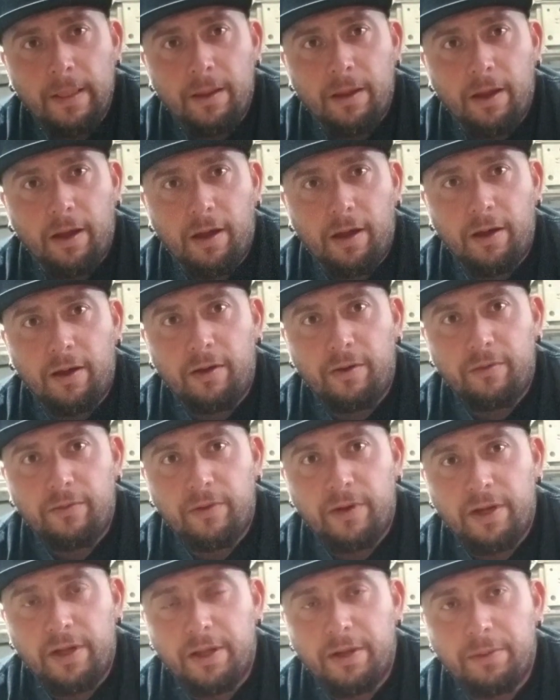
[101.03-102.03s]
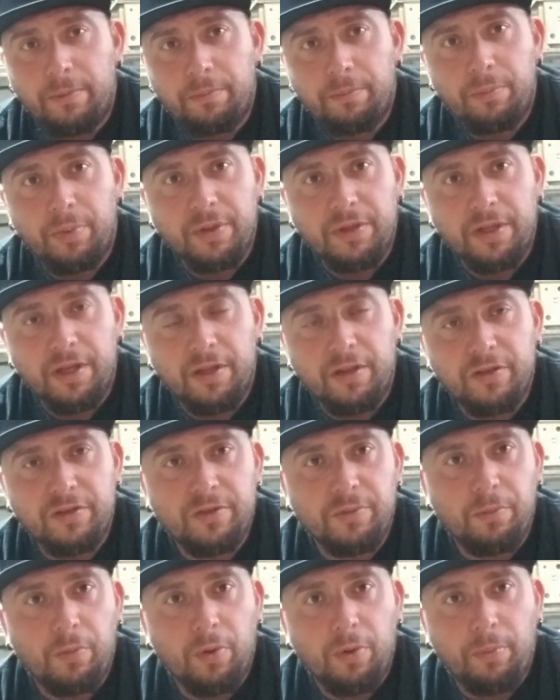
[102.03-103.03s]
Finally put together
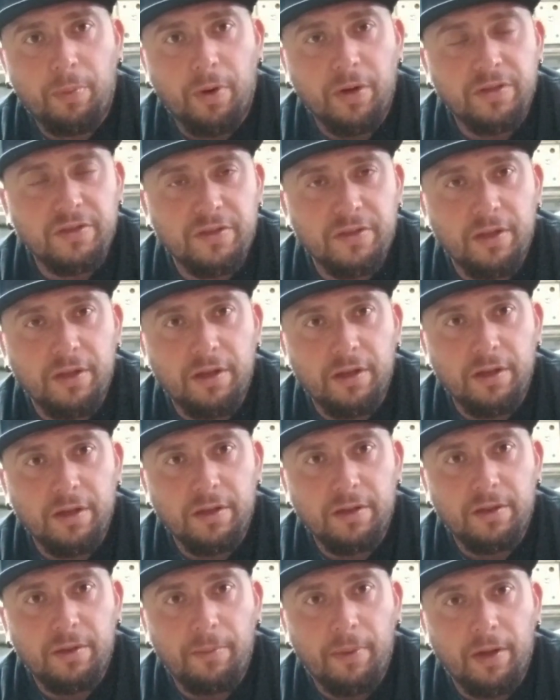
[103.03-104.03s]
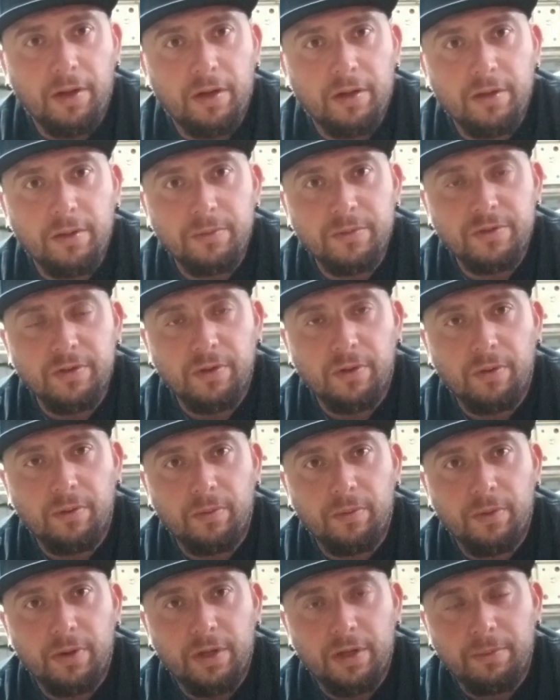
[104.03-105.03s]
some more parts to mount on them, so
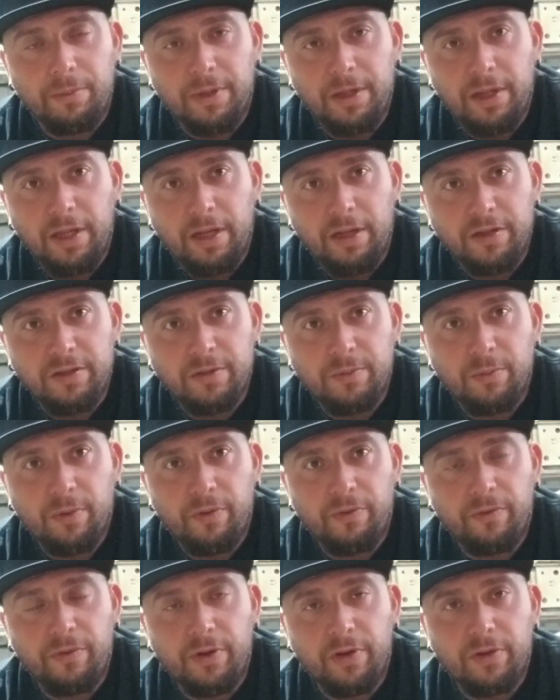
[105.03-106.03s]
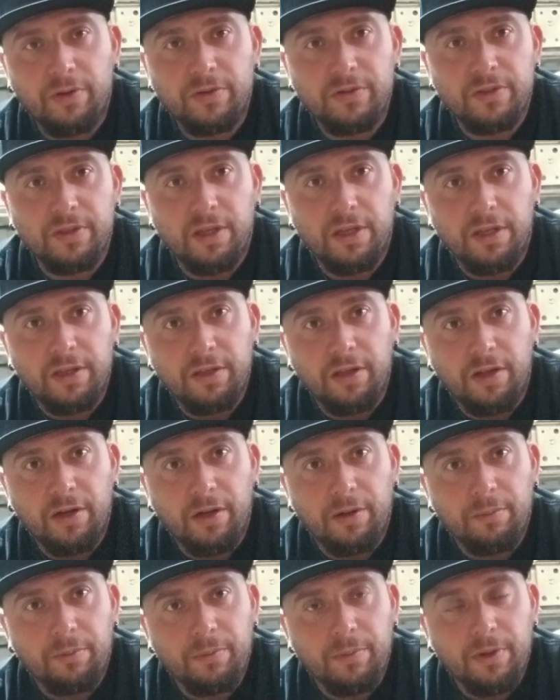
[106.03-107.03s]
we're going to be getting some more videos done
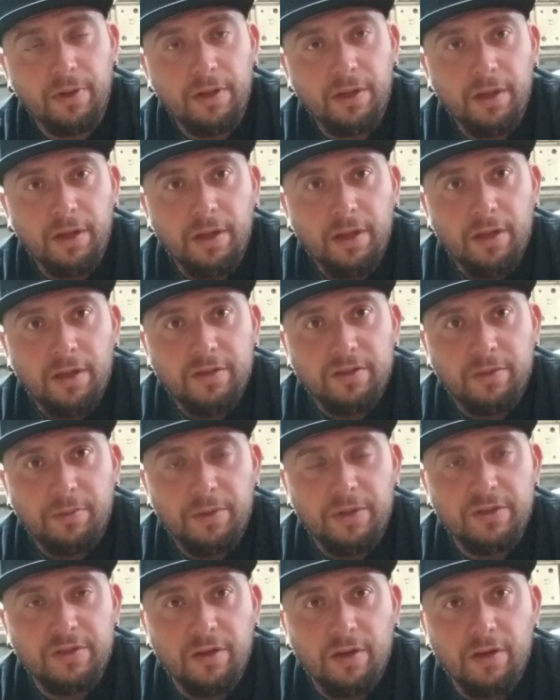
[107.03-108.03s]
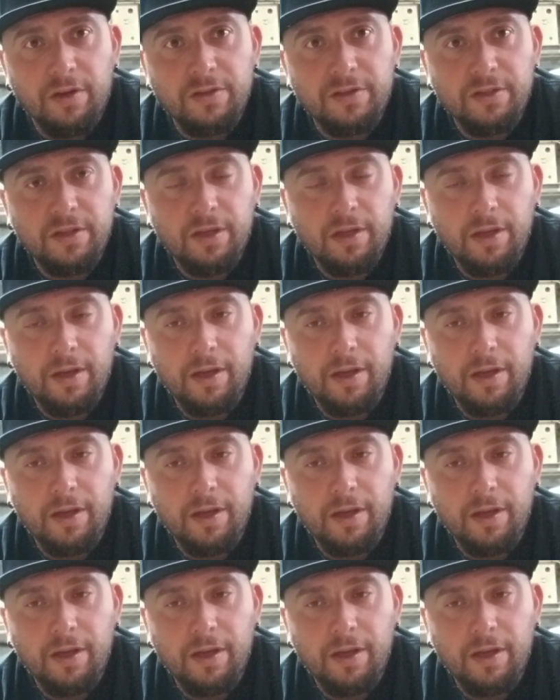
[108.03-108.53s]
on some installs.